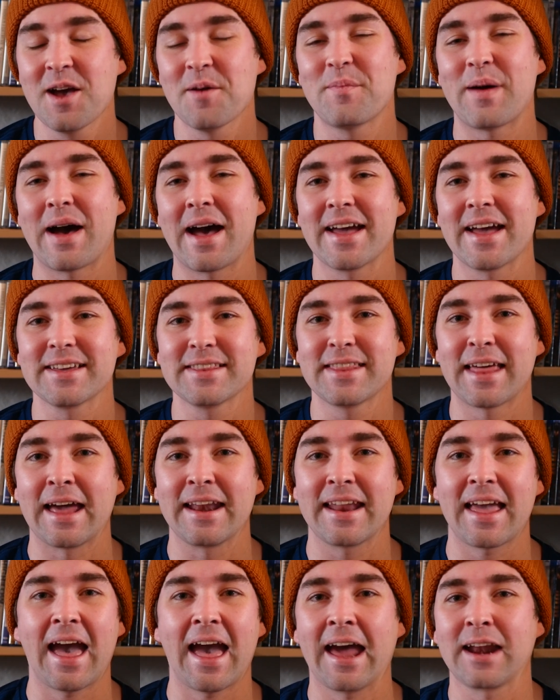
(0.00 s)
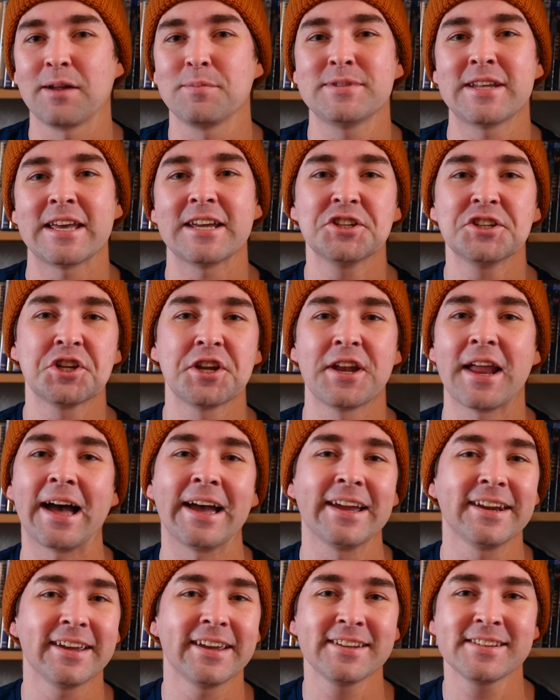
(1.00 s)
by that
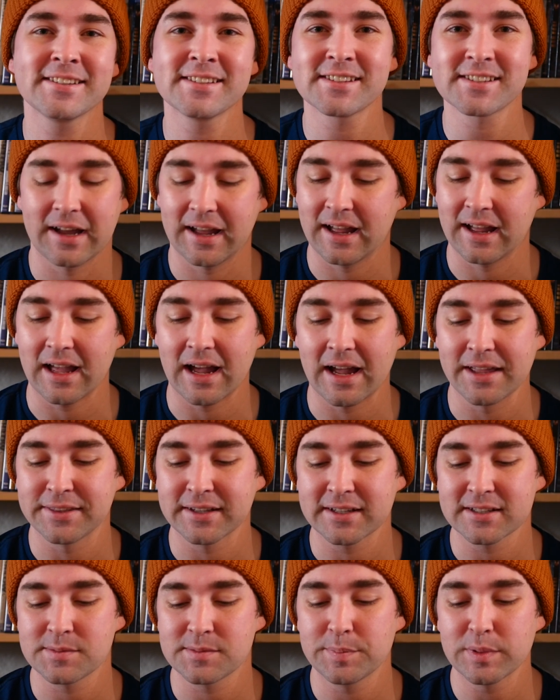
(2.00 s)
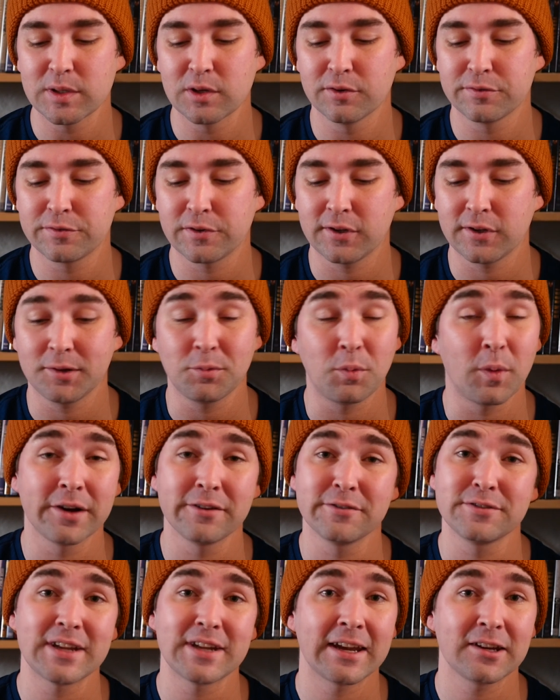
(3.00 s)
adaptation-itis. I think it's beautiful, one
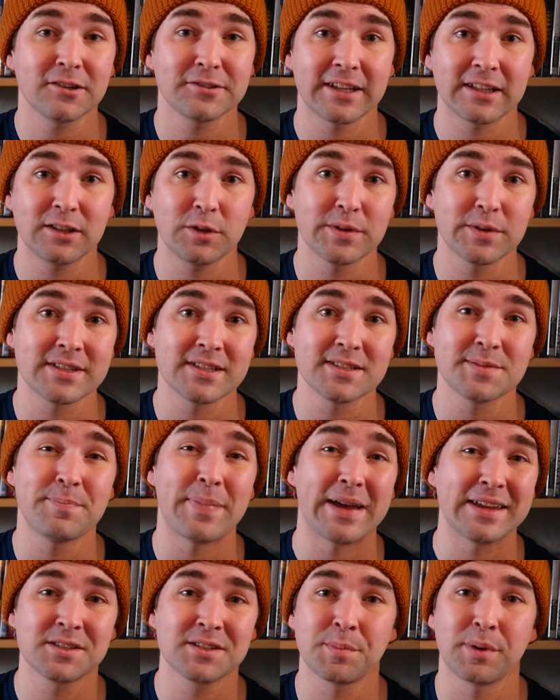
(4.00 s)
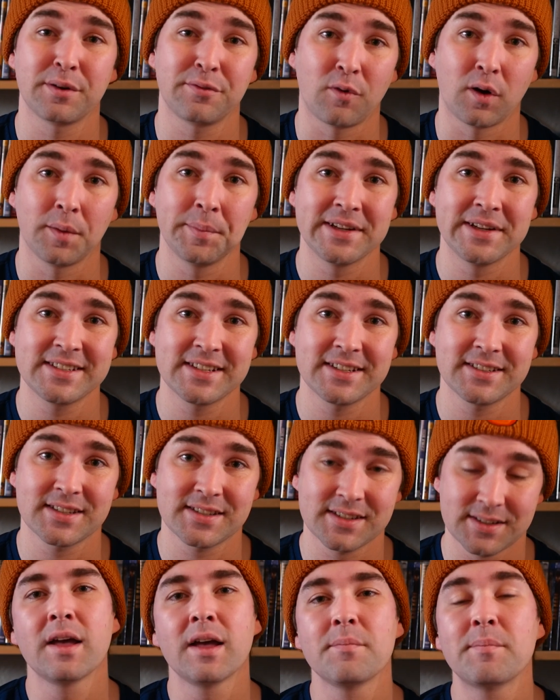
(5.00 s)
of Daniel Day-Lewis's best
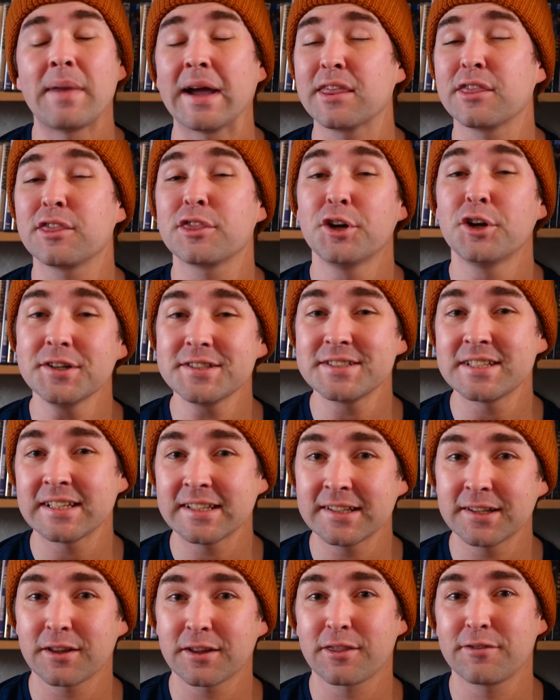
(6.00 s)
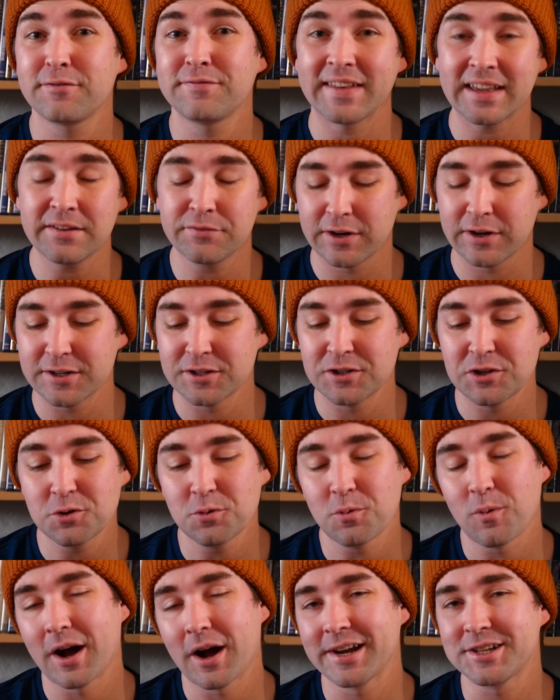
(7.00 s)
performances. My 13th favorite new
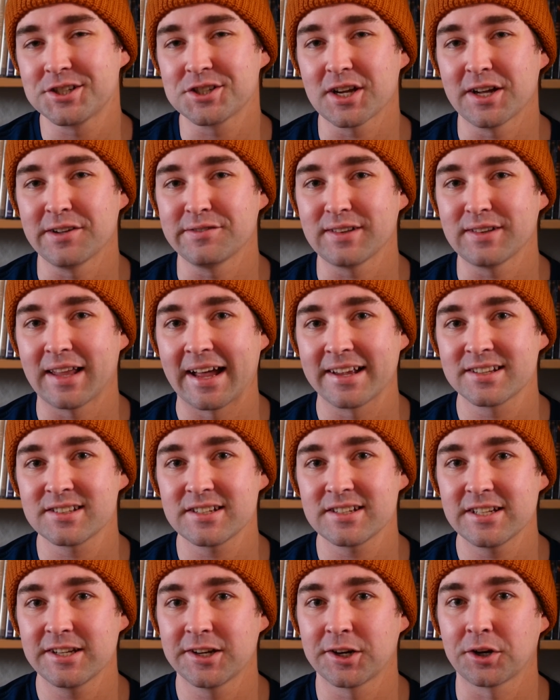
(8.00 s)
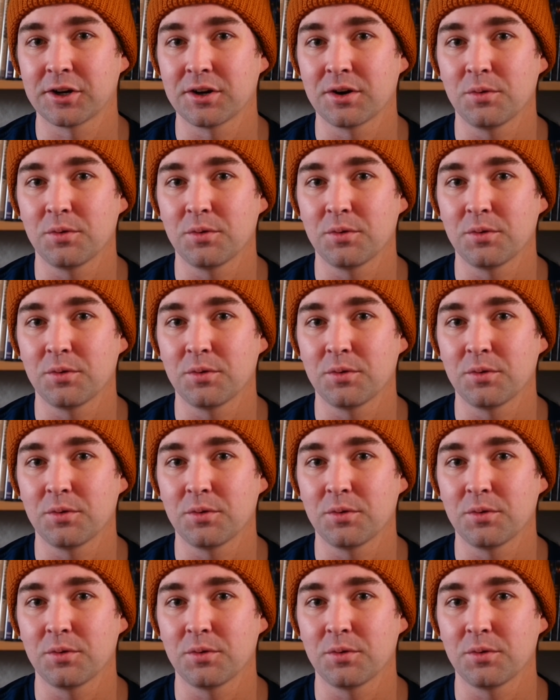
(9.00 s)
watch of last year